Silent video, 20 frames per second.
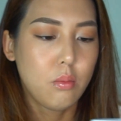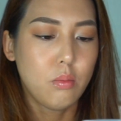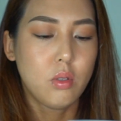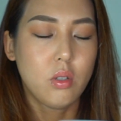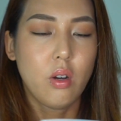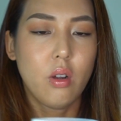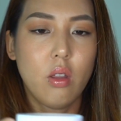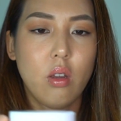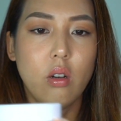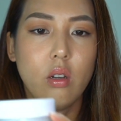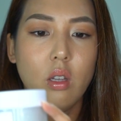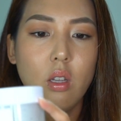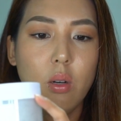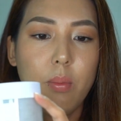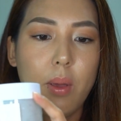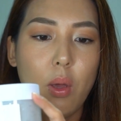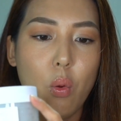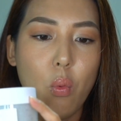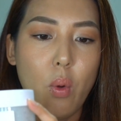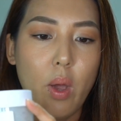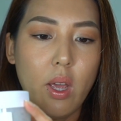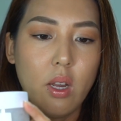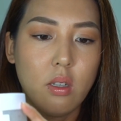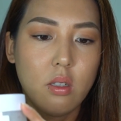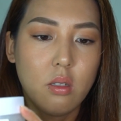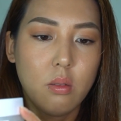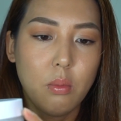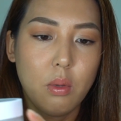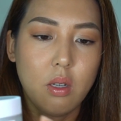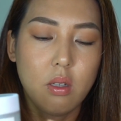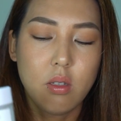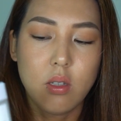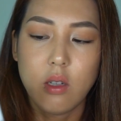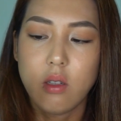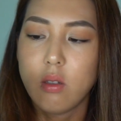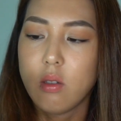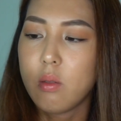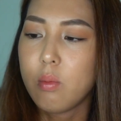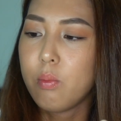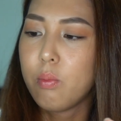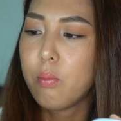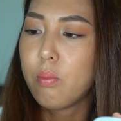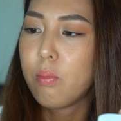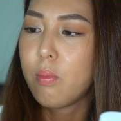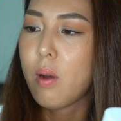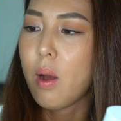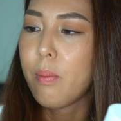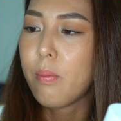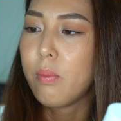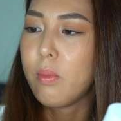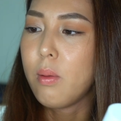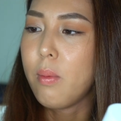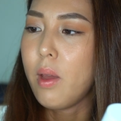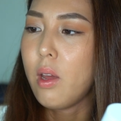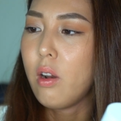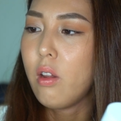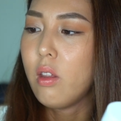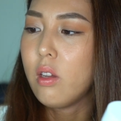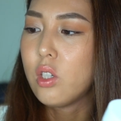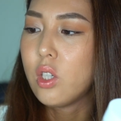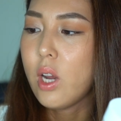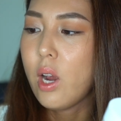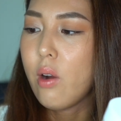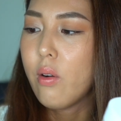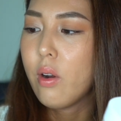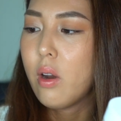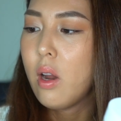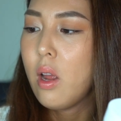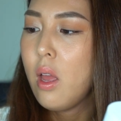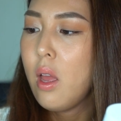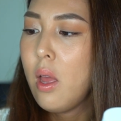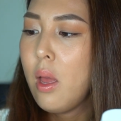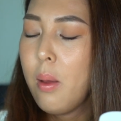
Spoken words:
Sorry, they're a little bit wet because I just popped them out of the shower.